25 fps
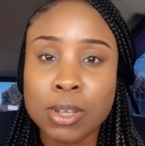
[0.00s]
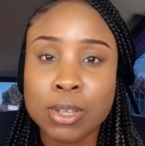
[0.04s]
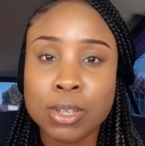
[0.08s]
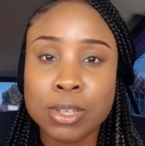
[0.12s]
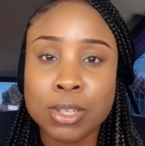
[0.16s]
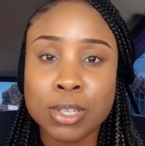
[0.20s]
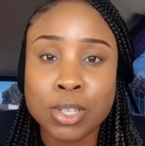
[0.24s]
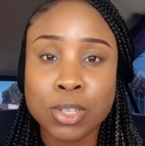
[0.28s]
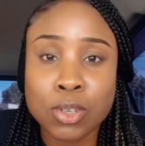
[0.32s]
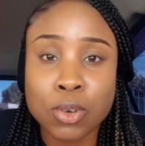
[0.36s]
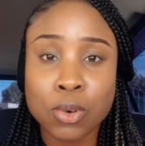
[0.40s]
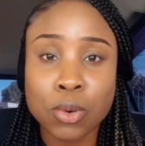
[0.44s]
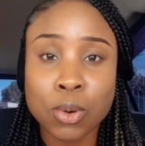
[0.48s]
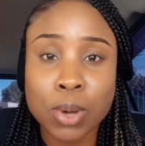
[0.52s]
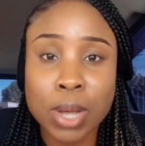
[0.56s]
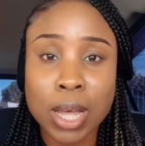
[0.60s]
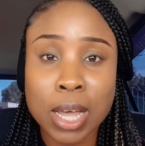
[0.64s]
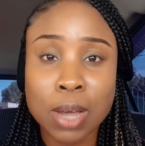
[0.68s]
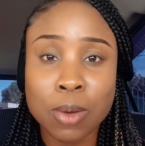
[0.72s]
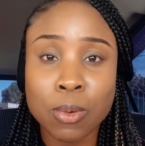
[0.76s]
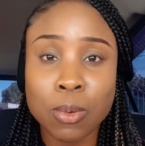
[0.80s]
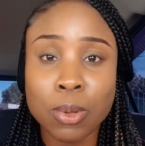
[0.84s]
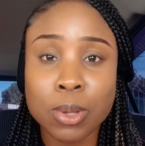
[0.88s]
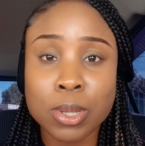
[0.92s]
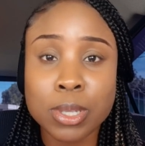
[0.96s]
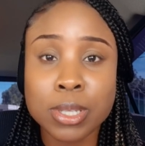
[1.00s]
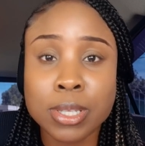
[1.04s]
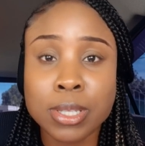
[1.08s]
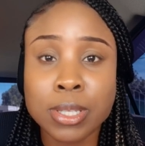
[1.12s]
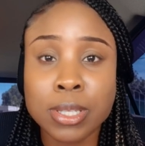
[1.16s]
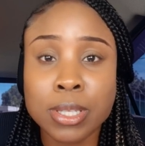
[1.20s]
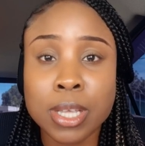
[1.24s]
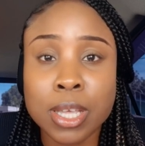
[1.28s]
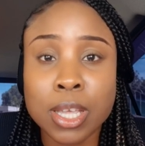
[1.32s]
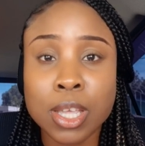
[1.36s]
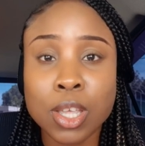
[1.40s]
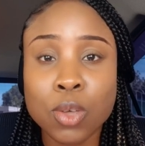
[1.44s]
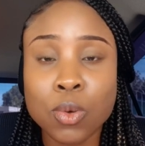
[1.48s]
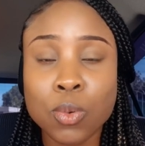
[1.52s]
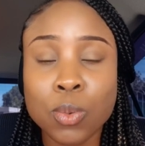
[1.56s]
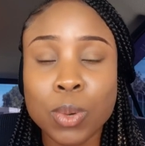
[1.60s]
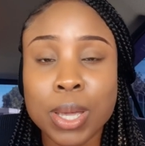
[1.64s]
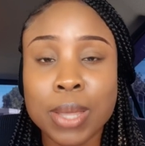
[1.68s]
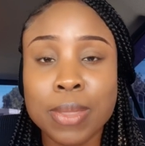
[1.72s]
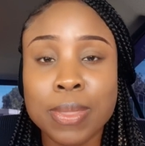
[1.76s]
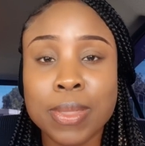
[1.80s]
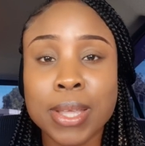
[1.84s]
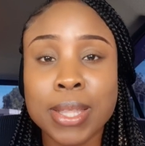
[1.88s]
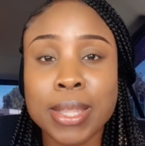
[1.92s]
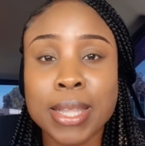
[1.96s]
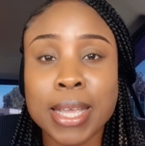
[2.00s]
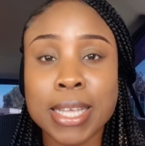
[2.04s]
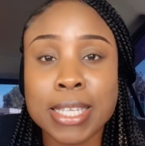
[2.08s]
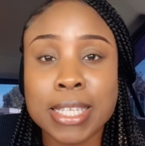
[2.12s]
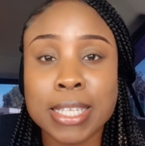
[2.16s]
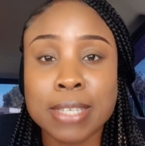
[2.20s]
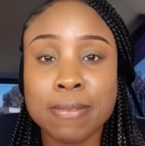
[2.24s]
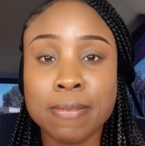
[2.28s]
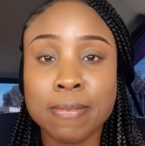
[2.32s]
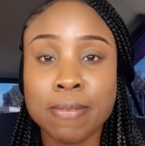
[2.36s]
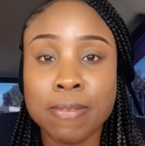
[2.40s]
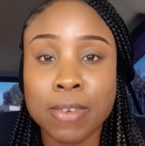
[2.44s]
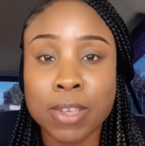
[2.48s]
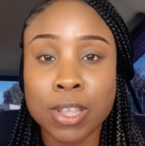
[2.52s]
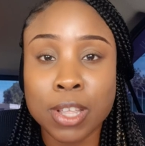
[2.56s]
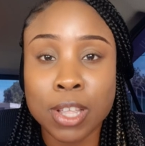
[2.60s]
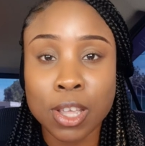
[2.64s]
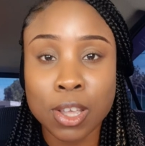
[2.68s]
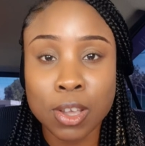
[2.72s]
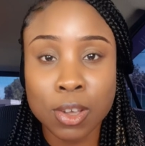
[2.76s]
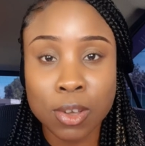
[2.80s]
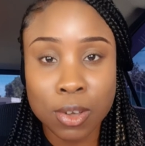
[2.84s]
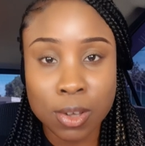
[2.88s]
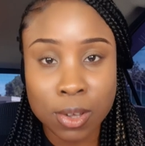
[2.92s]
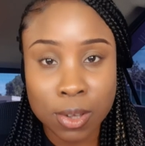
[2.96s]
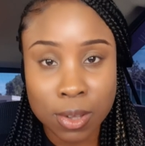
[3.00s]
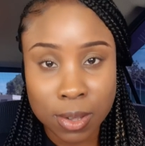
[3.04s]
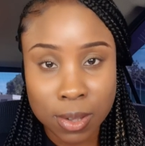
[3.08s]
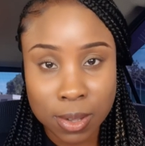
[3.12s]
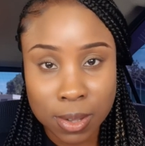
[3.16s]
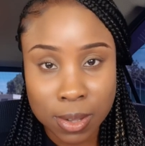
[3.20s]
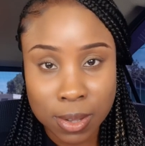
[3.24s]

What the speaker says: So I will see you in the next video.